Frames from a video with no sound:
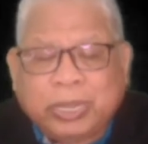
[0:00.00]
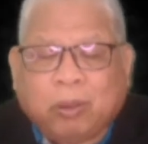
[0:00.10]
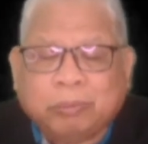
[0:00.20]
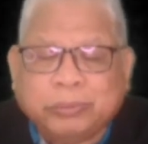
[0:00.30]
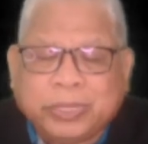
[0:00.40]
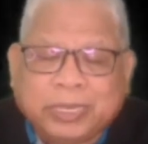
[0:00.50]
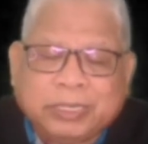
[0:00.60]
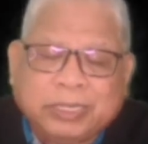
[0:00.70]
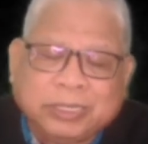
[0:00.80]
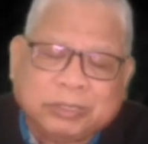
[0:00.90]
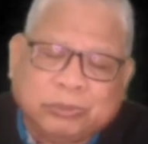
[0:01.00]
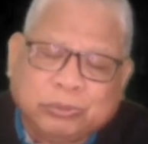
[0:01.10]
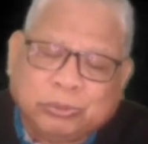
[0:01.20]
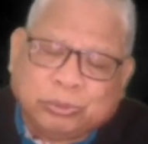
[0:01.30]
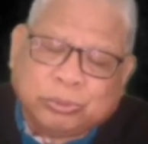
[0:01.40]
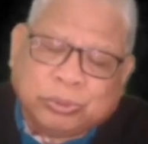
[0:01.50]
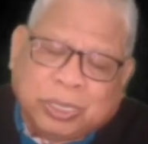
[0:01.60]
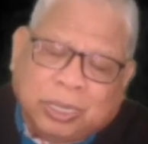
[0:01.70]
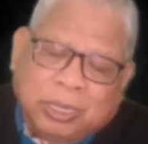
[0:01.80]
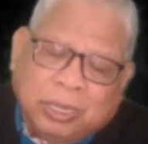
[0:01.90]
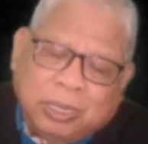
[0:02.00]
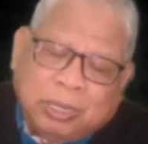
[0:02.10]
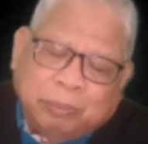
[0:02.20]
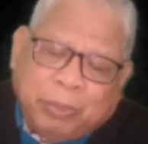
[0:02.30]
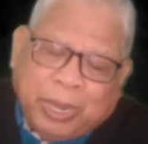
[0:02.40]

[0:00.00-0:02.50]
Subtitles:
So they objected to the